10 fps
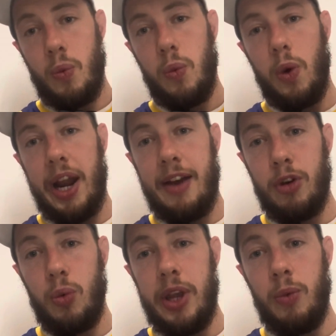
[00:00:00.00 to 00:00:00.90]
whenever
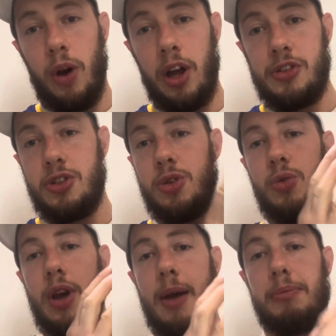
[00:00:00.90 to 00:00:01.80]
we want
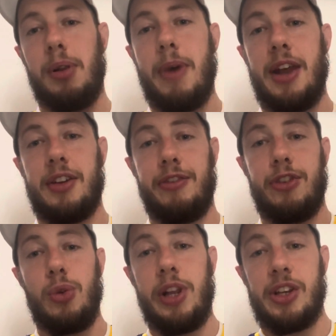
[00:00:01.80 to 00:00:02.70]
to implement a
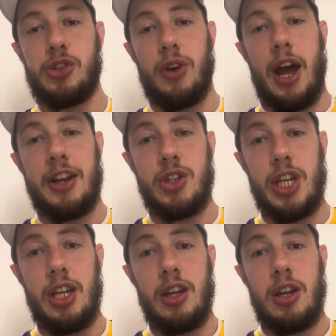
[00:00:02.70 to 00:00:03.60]
fueling
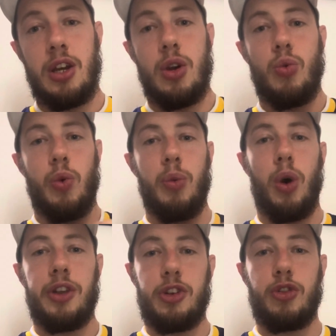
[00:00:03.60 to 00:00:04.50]
strategy, we
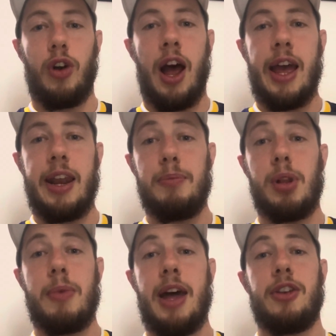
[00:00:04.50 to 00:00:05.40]
want to try and
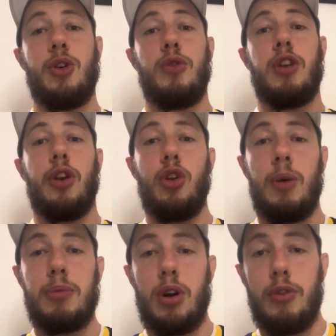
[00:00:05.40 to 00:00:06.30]
implement it over a
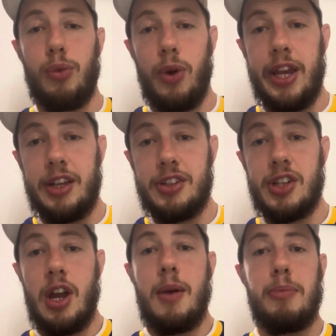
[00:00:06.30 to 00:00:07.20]
number of weeks
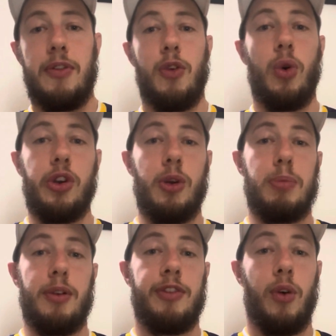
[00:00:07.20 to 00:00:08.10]
before your
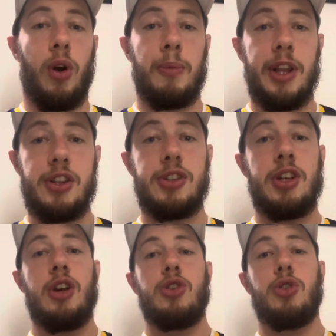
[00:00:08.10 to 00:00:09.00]
performance,
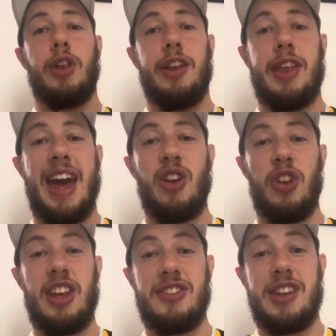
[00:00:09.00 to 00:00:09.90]
so that then on
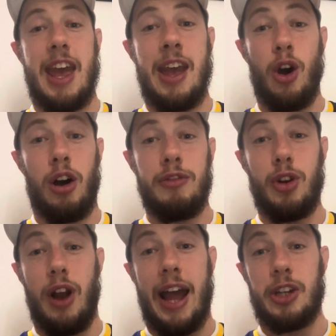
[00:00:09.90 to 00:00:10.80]
the day of
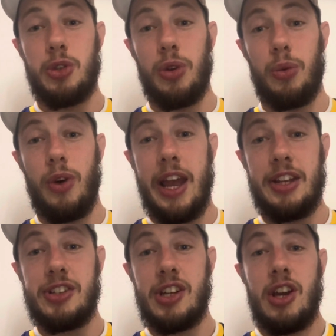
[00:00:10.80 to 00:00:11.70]
your actual
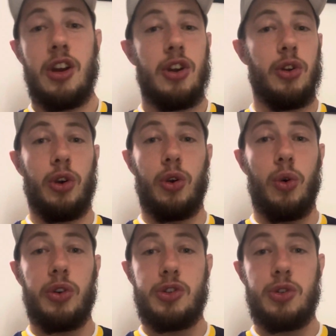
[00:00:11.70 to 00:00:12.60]
race, you're
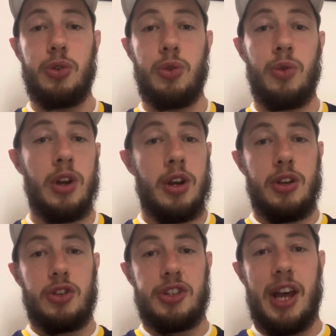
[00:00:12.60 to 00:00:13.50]
going to
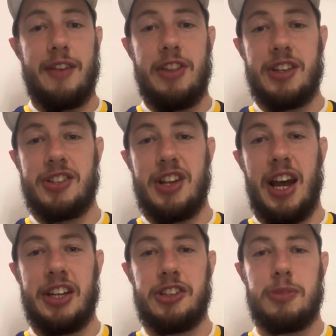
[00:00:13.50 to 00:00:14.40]
just have this
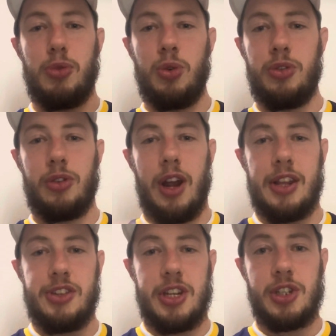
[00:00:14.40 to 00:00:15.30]
nice smooth
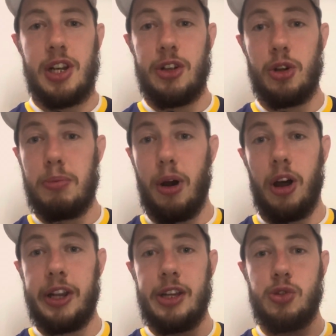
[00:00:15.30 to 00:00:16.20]
transition and your
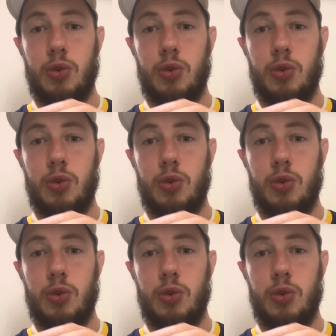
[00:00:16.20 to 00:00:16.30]
body is